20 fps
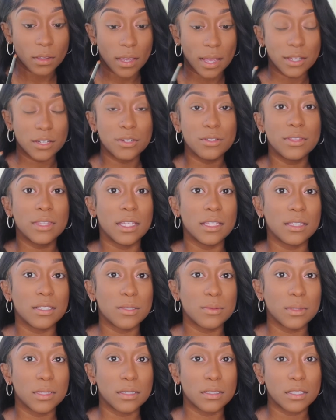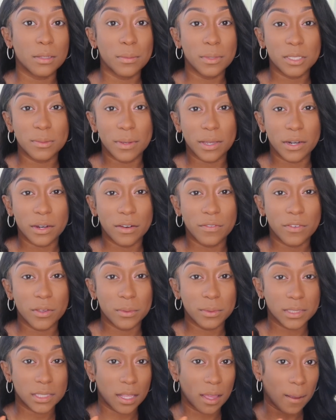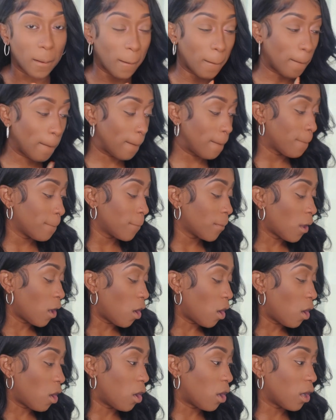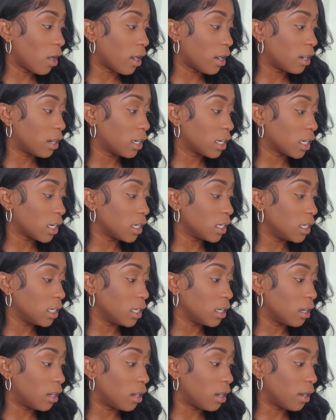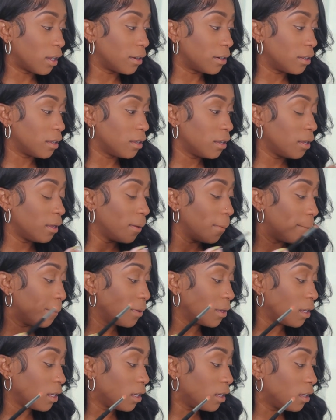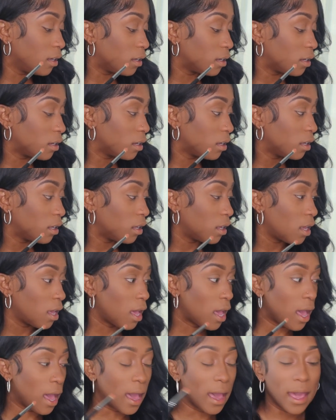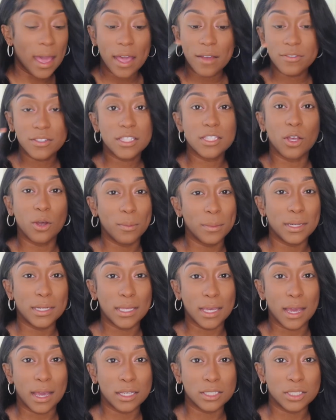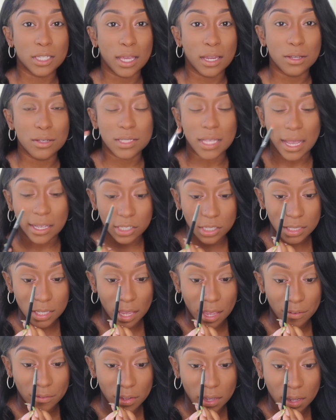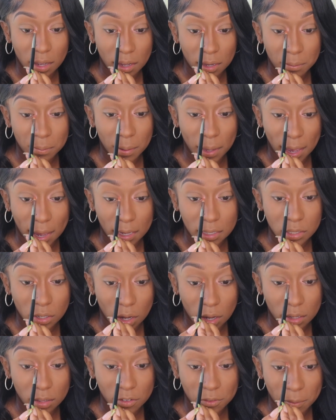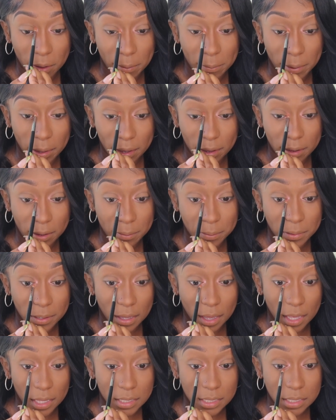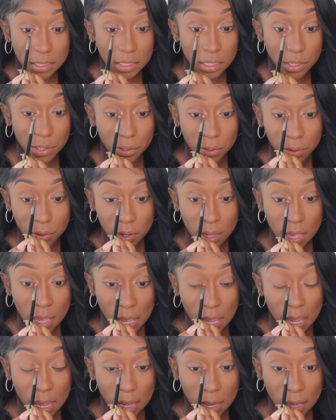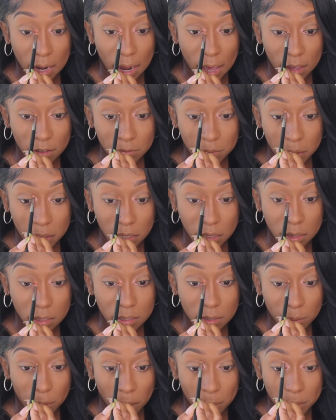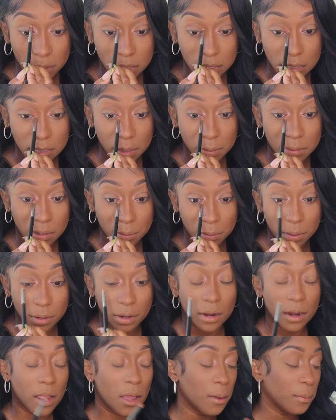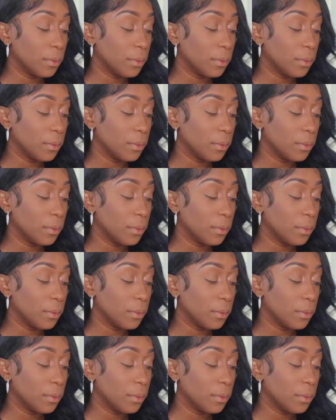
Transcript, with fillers: I do think this would look so much better if it was like a hard neon pink. I have so many eyeshadows. I just haven't unpacked all of my makeup yet still. And I've been in this apartment since September.